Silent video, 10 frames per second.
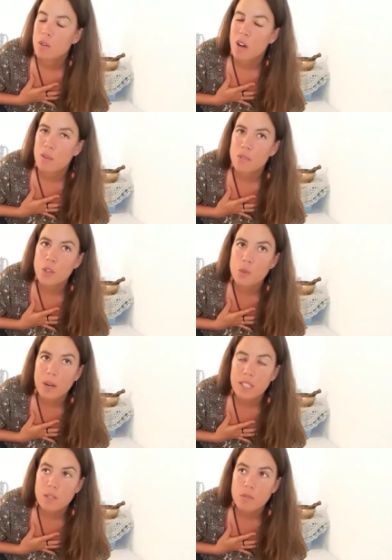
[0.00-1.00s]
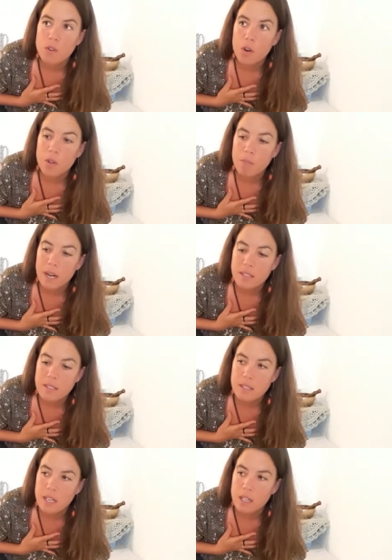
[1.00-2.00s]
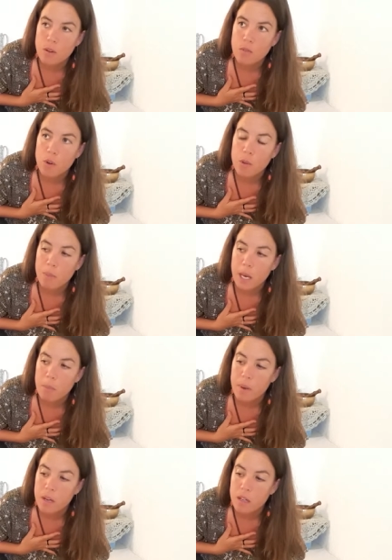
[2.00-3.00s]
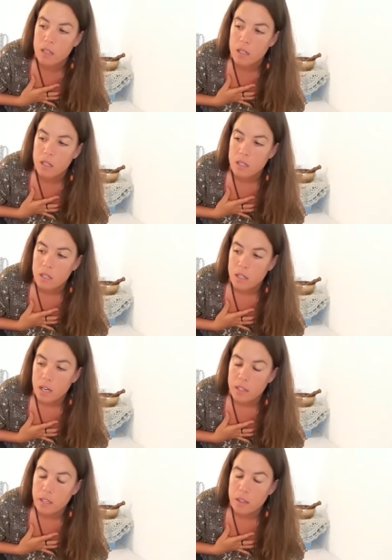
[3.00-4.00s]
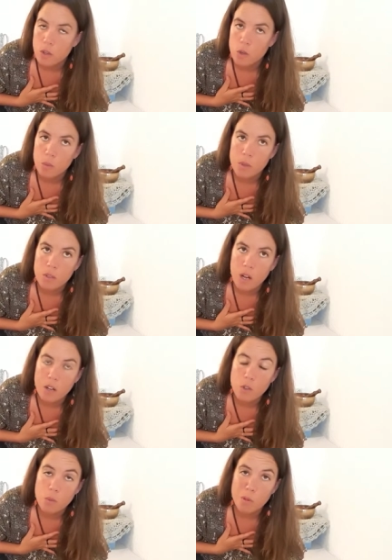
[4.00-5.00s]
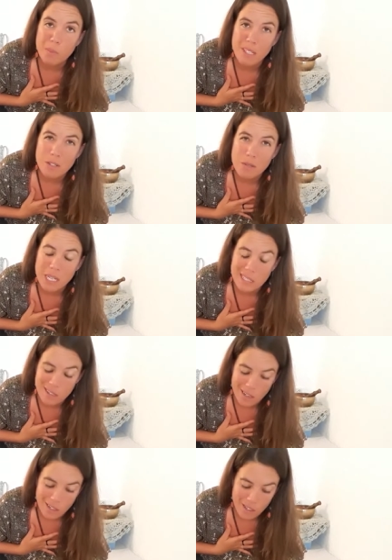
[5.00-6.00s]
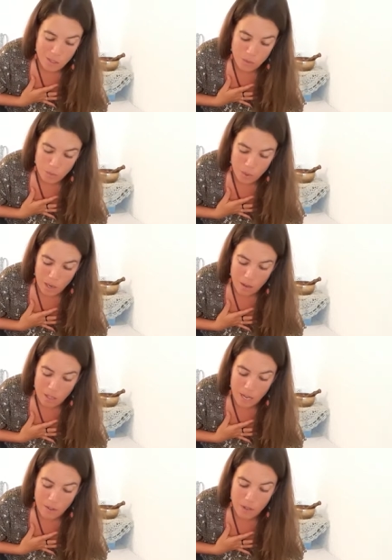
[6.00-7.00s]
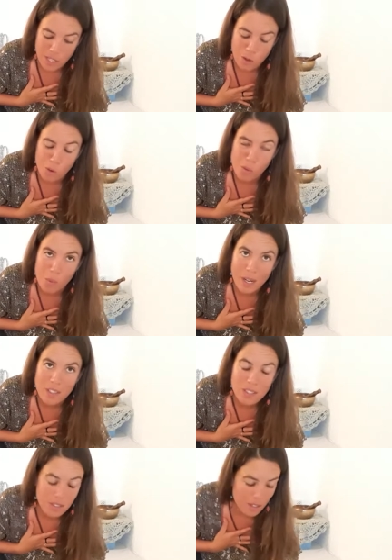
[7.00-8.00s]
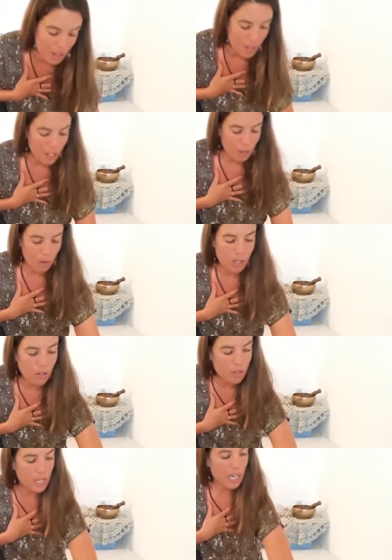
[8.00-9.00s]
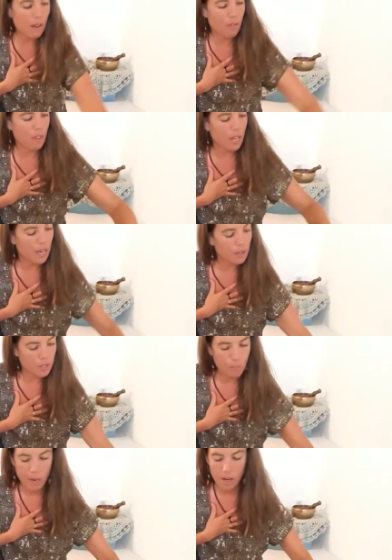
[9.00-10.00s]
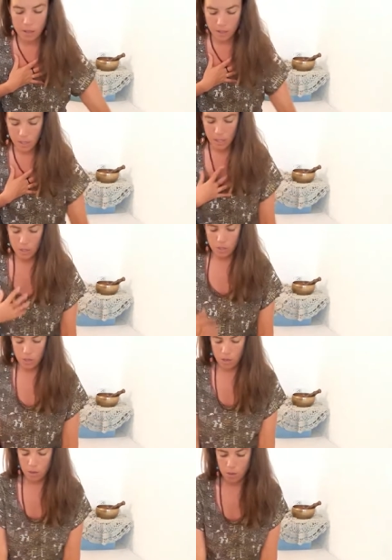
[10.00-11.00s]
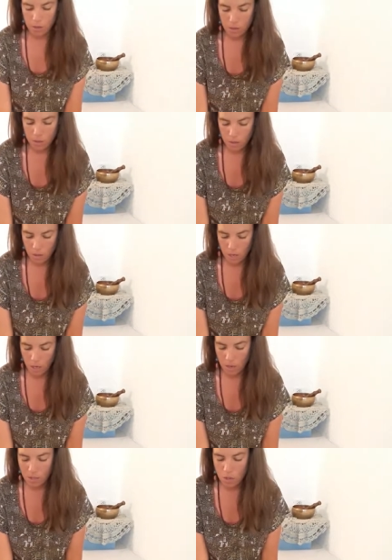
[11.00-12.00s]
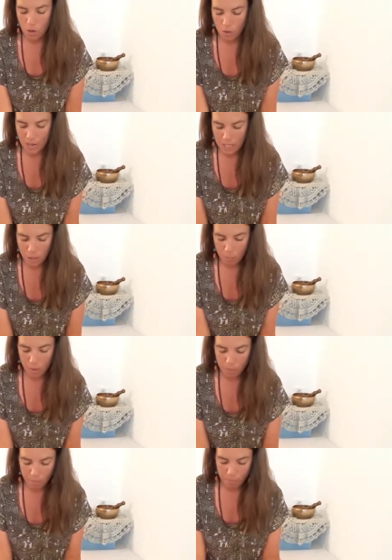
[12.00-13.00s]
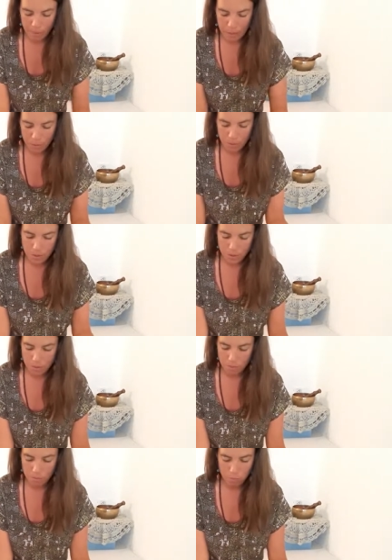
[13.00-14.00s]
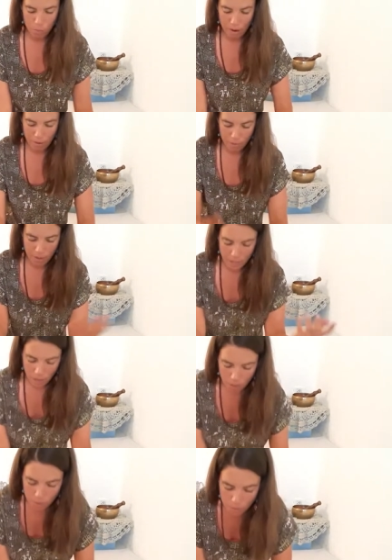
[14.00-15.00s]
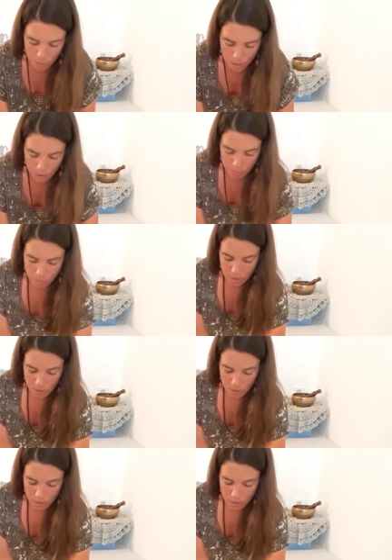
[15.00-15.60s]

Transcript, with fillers: we've got our food waste, we've got the plastic, we've got the paper, and then the normal. Our normal bin's really tiny because we hardly have any normal waste when you take everything else apart. So I know it's not great to put pills wherever they go when you